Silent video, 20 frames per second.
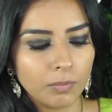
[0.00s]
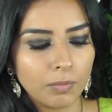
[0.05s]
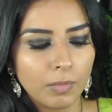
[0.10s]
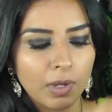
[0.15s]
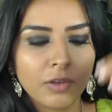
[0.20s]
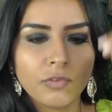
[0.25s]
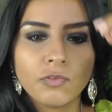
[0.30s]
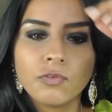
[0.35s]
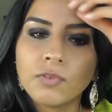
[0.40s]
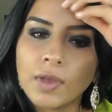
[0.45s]

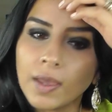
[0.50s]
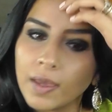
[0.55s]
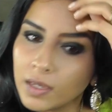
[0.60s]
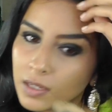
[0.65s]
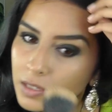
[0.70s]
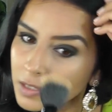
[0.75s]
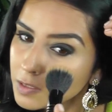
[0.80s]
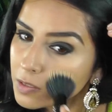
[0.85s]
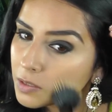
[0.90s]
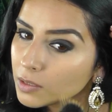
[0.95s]
my
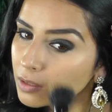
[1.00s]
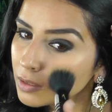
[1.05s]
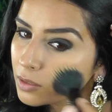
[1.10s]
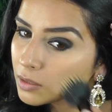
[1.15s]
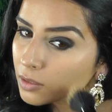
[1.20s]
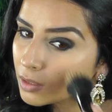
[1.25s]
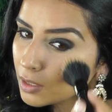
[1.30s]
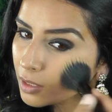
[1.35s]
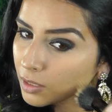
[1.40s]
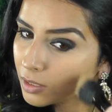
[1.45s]
face,
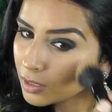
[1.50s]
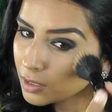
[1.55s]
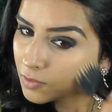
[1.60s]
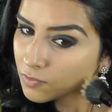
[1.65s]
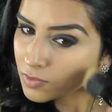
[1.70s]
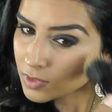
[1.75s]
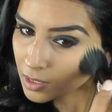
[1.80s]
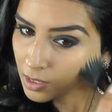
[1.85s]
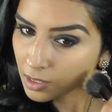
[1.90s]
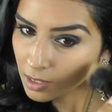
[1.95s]
and it
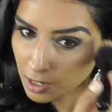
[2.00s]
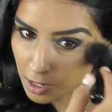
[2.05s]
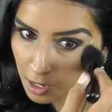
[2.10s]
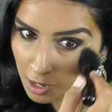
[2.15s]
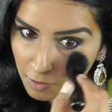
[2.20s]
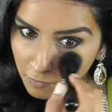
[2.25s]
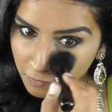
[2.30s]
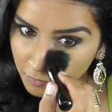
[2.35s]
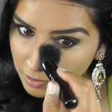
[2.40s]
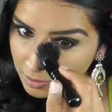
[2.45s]
gives a
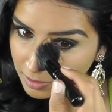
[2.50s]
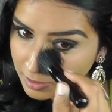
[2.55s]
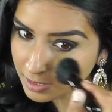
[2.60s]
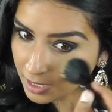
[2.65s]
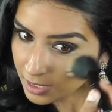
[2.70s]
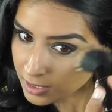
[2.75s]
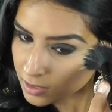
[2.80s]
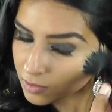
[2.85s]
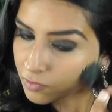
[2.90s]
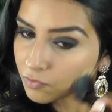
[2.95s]
lovely
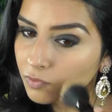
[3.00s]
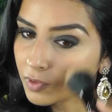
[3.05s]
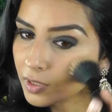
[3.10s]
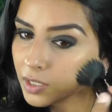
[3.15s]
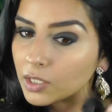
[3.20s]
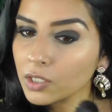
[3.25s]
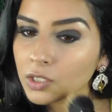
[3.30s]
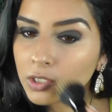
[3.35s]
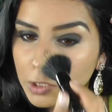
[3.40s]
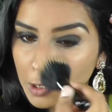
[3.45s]
satin
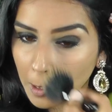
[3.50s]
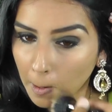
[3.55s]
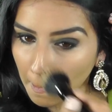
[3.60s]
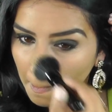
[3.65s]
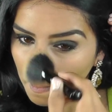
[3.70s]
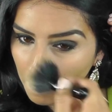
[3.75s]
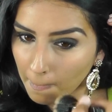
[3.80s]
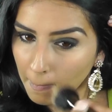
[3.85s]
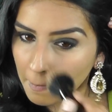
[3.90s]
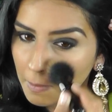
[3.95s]
finish
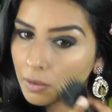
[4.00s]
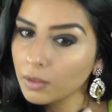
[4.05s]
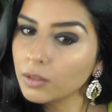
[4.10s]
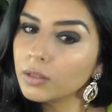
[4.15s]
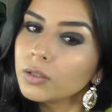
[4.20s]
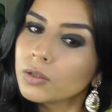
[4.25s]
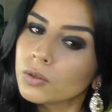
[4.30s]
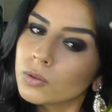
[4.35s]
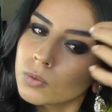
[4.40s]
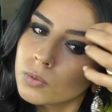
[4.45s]

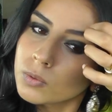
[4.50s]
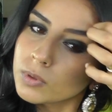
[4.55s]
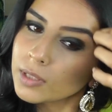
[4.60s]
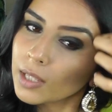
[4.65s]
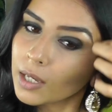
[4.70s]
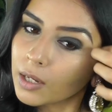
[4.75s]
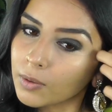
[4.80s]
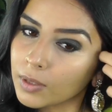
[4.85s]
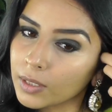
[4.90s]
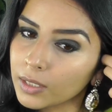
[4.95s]

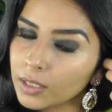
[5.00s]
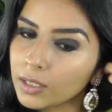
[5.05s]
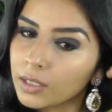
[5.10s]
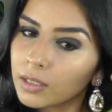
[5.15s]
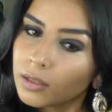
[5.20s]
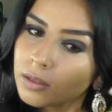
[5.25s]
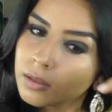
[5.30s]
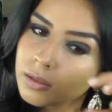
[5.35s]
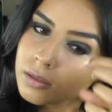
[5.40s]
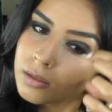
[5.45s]
without
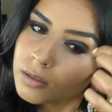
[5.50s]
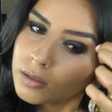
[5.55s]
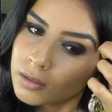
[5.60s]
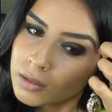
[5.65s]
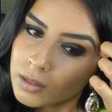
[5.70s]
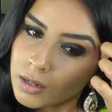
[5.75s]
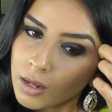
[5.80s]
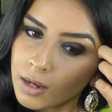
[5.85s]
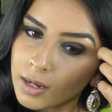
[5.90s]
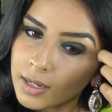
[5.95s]
any
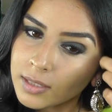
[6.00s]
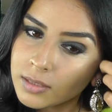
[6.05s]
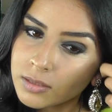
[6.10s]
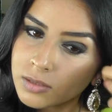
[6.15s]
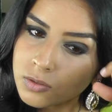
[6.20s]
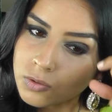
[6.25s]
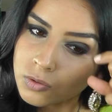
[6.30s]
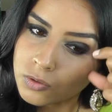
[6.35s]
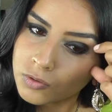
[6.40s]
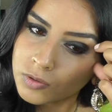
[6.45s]

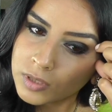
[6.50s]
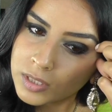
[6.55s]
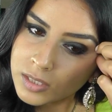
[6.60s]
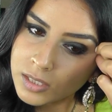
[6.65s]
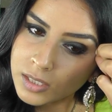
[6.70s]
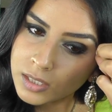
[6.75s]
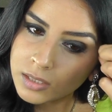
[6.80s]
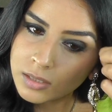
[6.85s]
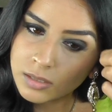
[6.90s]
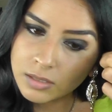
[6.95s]
lines or
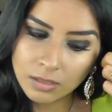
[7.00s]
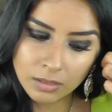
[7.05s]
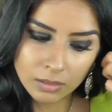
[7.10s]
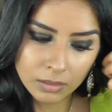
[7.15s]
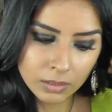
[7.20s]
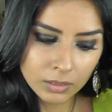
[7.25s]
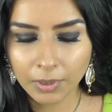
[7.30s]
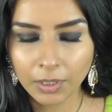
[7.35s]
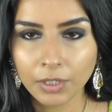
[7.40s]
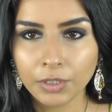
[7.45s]
creases.
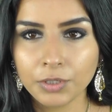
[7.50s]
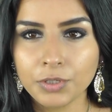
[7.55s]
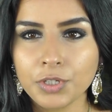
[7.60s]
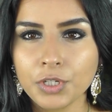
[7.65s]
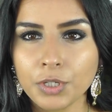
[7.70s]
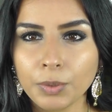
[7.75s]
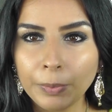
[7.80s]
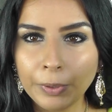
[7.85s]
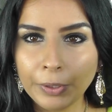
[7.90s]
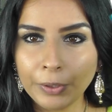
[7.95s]
Going
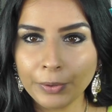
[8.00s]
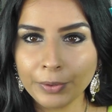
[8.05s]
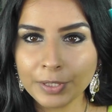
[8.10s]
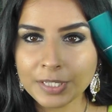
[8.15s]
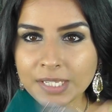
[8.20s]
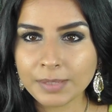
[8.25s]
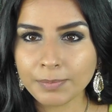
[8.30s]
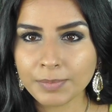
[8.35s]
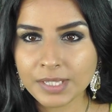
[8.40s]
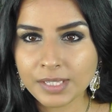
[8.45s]
to put on
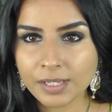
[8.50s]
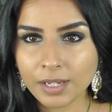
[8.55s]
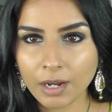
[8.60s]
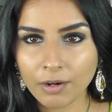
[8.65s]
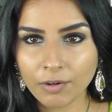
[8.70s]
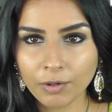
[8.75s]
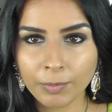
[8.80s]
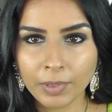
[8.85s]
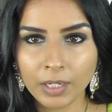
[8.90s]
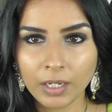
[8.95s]
some
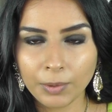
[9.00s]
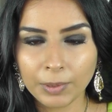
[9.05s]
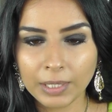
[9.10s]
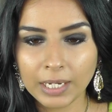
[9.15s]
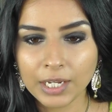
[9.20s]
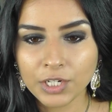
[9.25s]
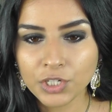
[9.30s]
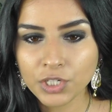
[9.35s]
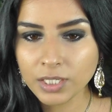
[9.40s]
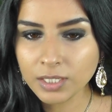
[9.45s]
mascara on my lower
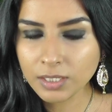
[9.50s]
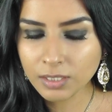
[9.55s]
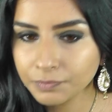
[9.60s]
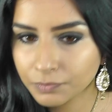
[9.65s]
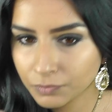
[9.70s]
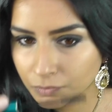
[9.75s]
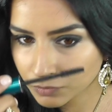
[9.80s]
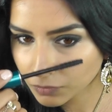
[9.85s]
lashes.